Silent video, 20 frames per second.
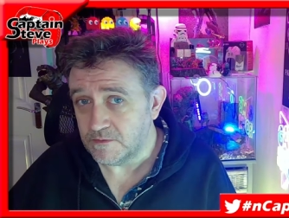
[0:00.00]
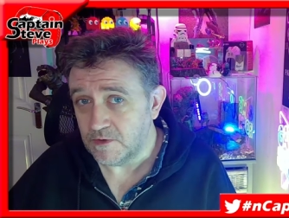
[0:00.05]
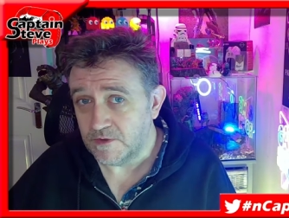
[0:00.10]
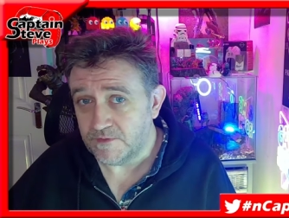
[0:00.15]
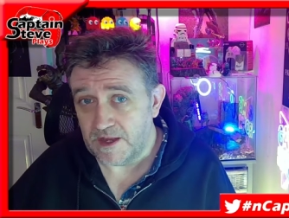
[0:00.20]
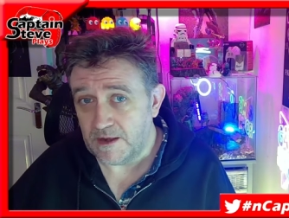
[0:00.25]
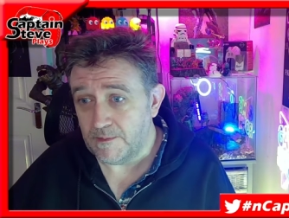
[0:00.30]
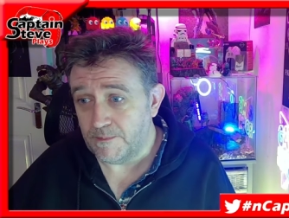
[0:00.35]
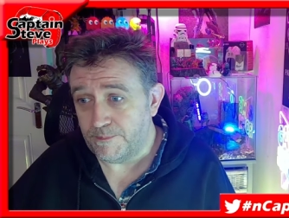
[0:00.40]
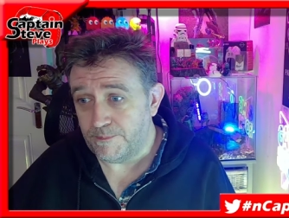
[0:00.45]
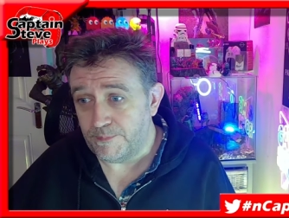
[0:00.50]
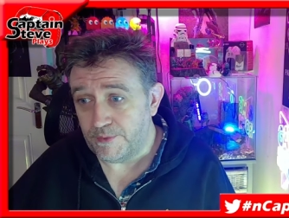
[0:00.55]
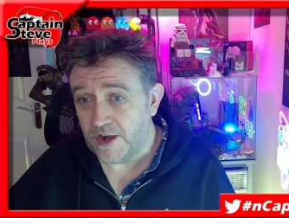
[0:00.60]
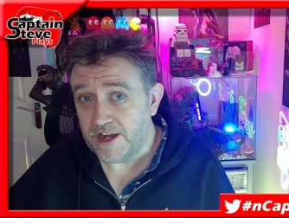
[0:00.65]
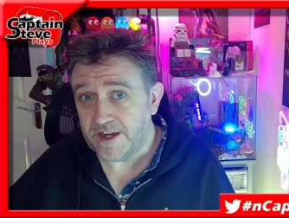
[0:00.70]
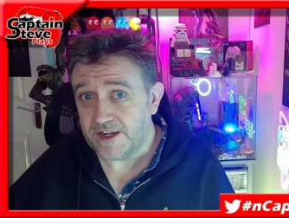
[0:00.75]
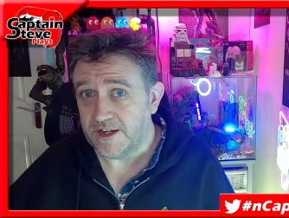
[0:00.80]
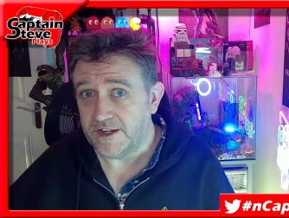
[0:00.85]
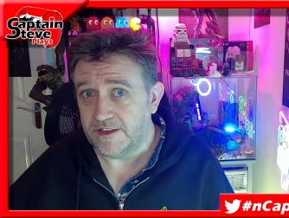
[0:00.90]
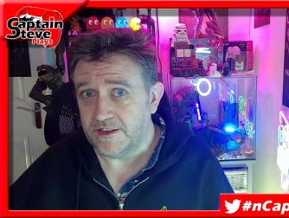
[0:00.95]
without
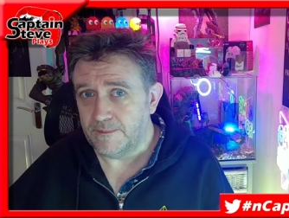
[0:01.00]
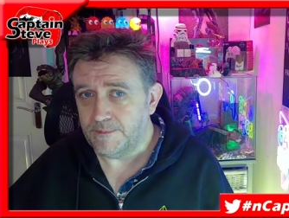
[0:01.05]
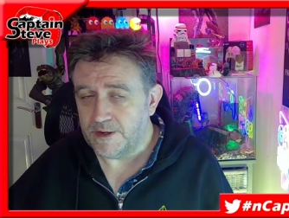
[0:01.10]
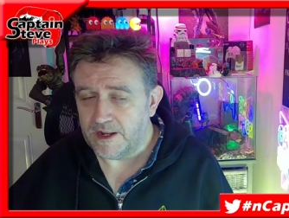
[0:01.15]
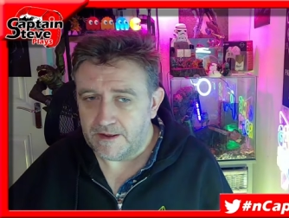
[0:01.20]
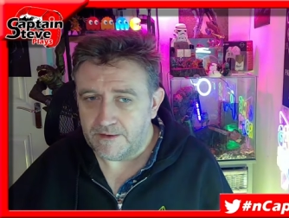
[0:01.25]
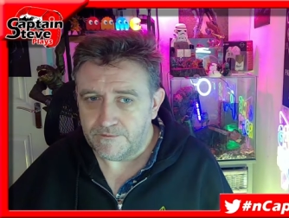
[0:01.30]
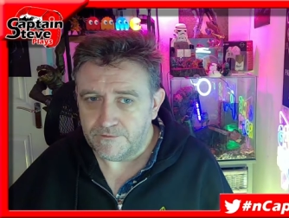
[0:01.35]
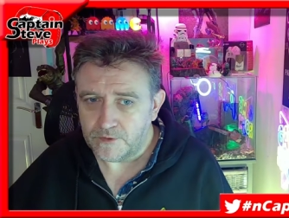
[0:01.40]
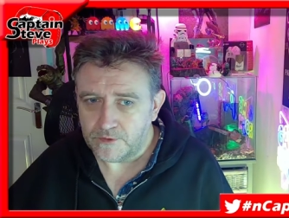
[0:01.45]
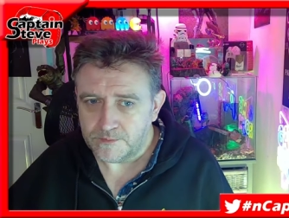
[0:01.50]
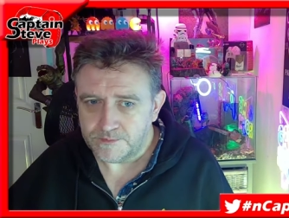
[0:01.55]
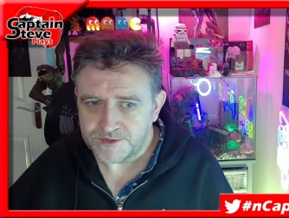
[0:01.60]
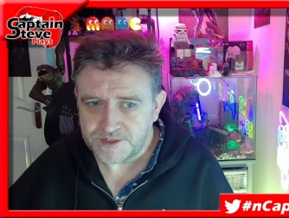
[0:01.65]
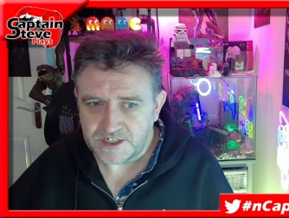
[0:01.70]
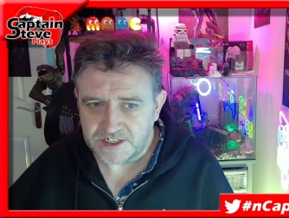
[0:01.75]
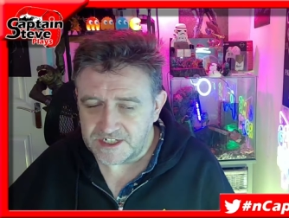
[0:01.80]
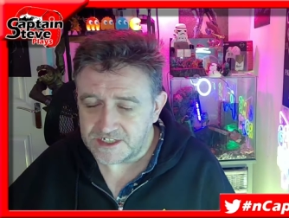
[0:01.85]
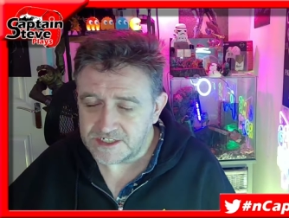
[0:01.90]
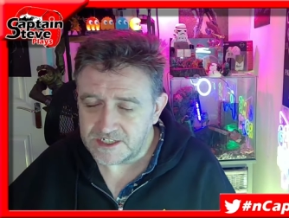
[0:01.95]
breaking the platforms,
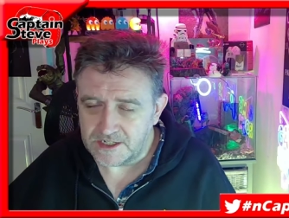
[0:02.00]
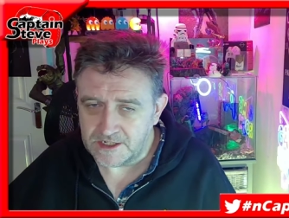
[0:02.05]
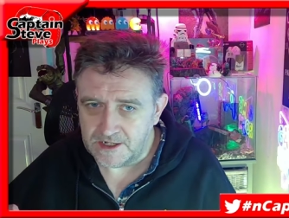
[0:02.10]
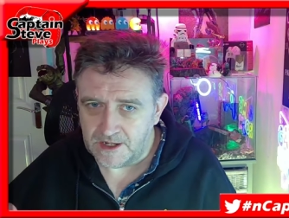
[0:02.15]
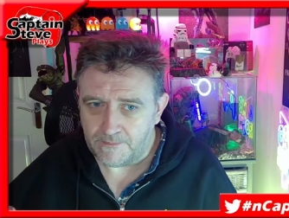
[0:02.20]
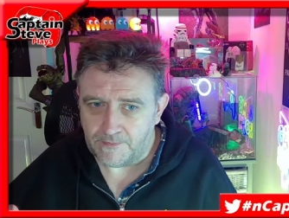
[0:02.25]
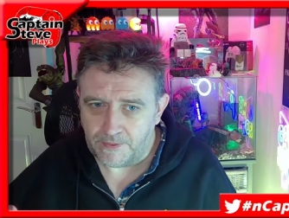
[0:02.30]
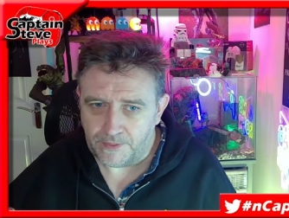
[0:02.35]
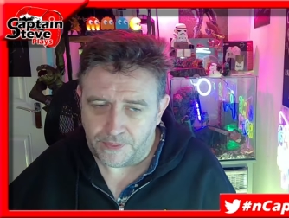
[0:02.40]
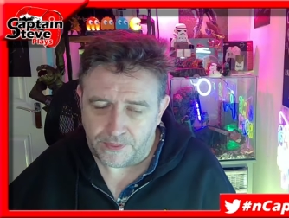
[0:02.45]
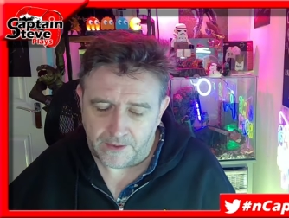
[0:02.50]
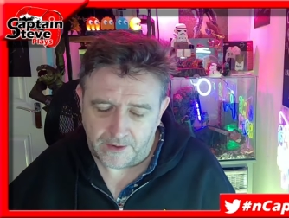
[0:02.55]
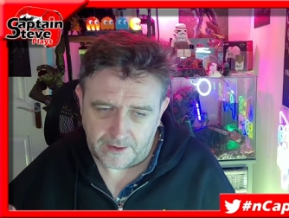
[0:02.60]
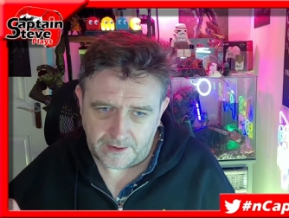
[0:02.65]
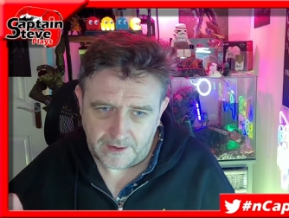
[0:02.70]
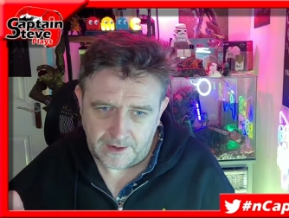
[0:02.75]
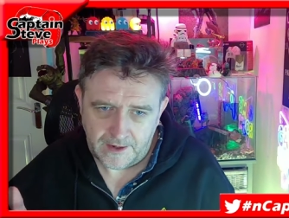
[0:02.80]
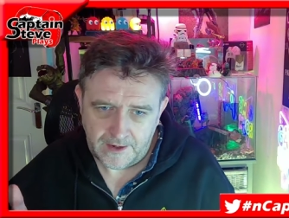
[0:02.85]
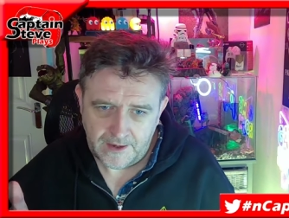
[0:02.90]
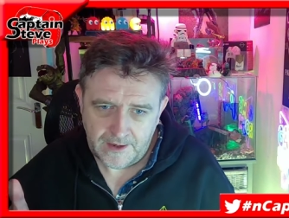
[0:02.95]
because that's another thing.